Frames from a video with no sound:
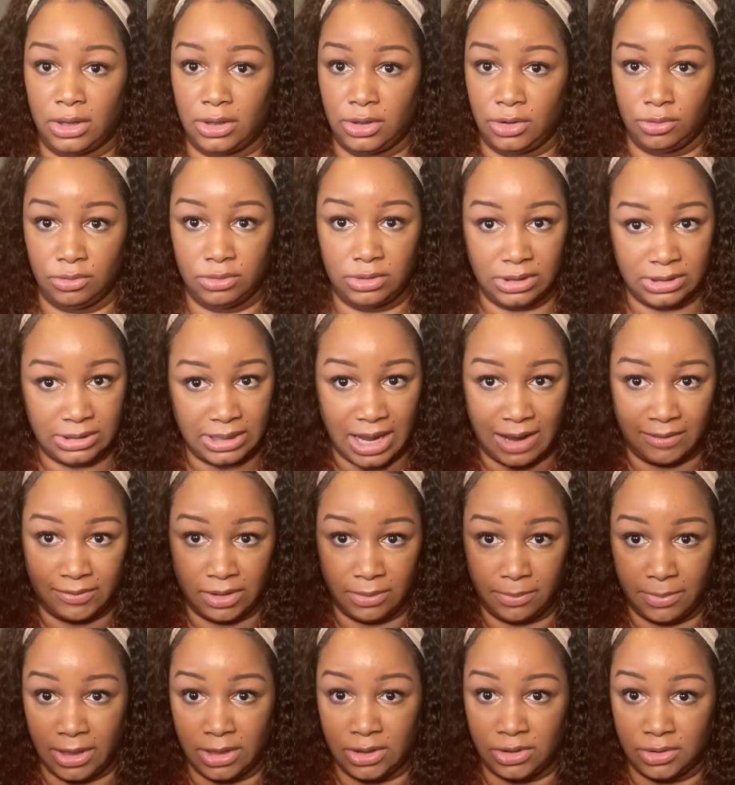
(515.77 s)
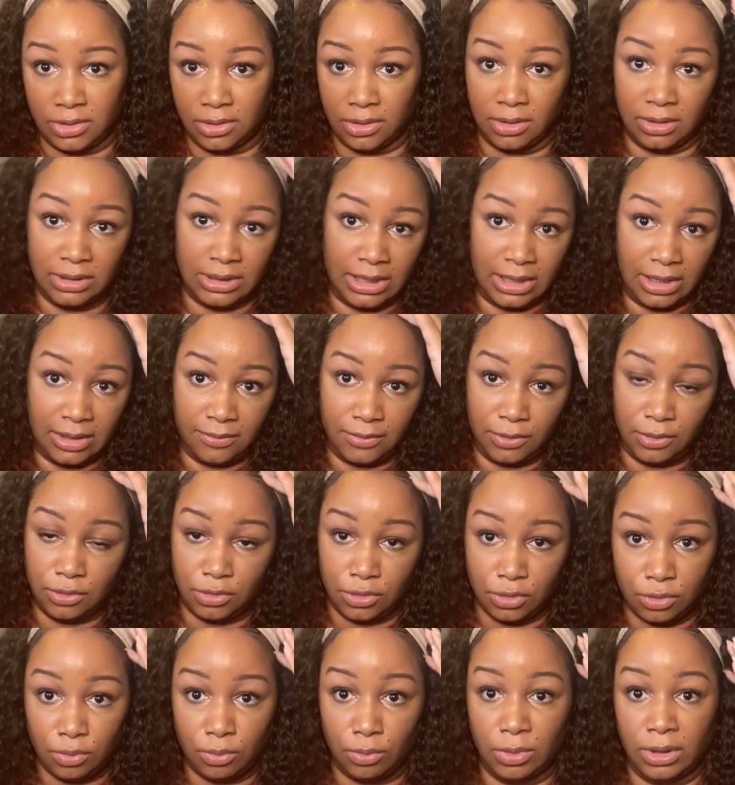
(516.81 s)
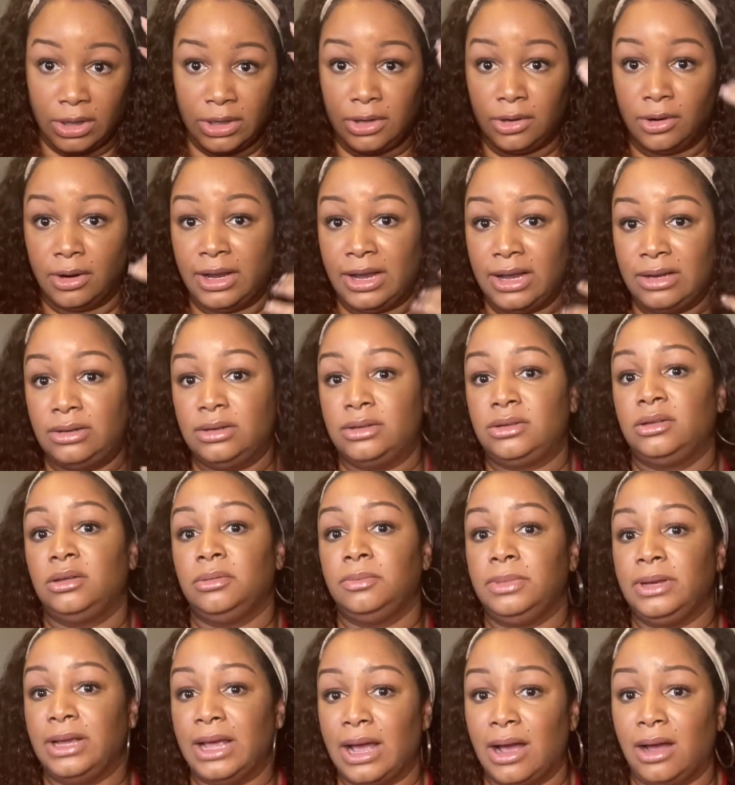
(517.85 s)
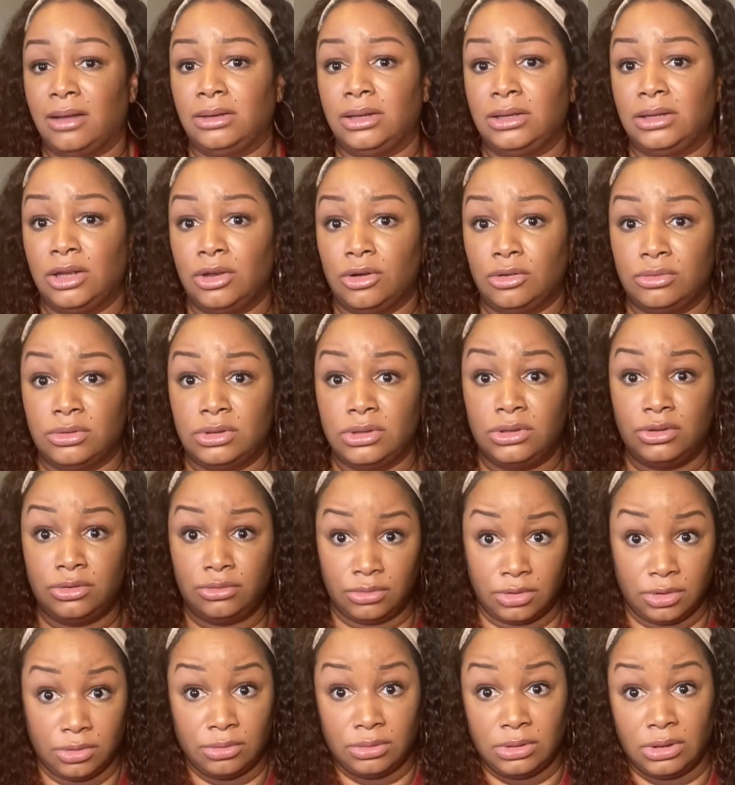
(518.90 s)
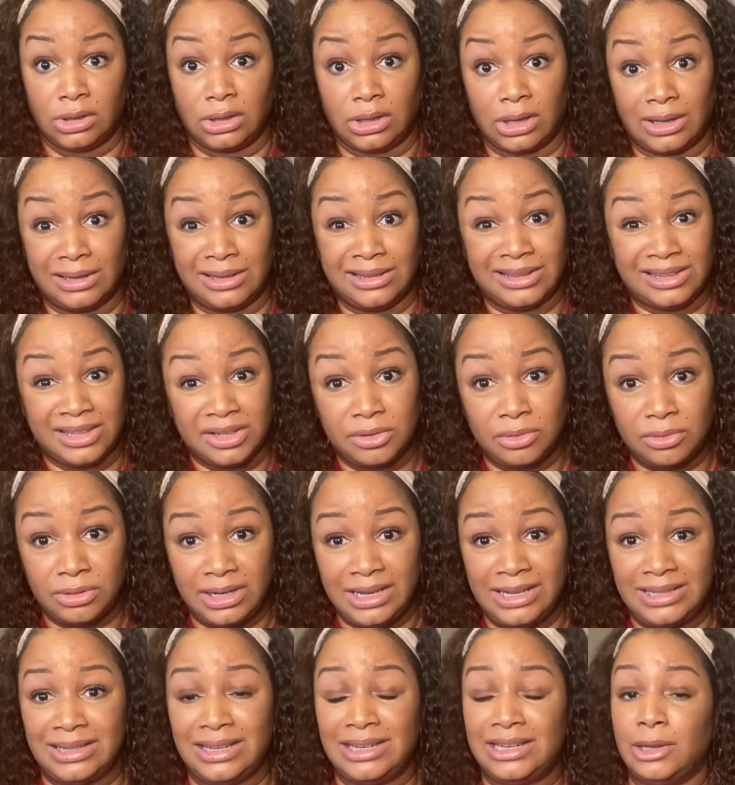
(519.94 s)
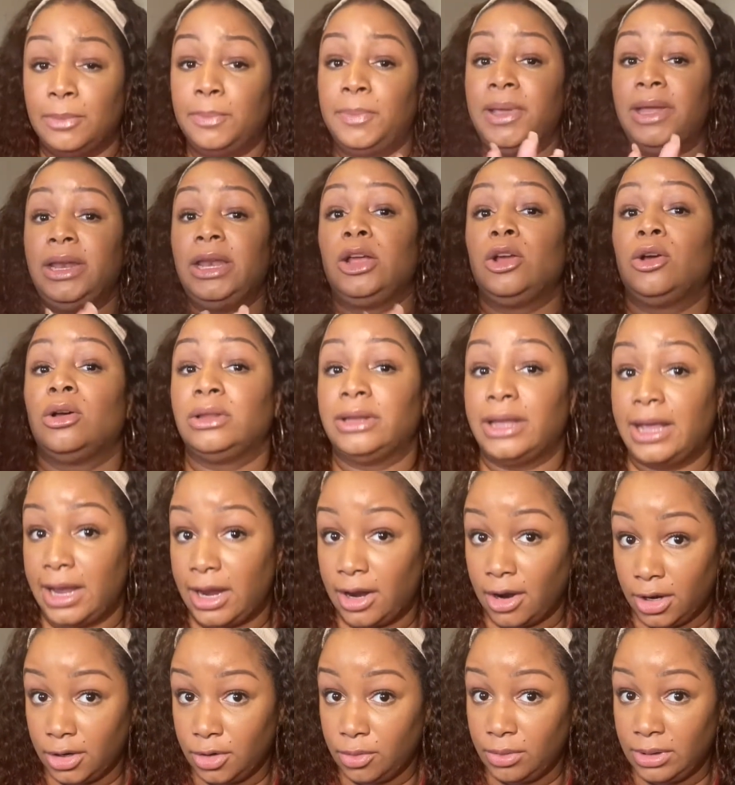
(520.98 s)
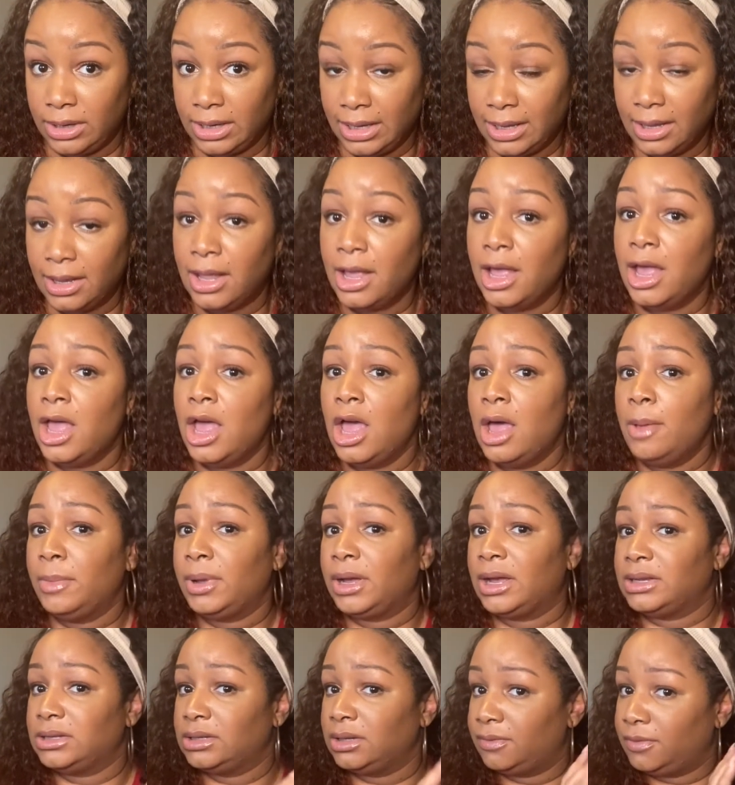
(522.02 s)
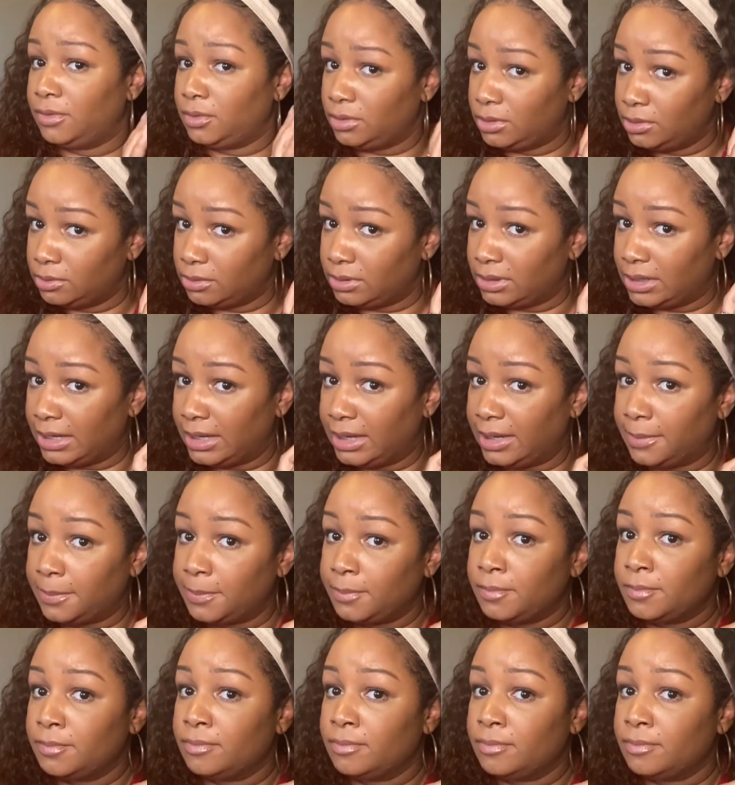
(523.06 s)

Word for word: You just have to make sure that if you do want your edges to be out, that those do look a little decent depending on the hair you get. Because if you do get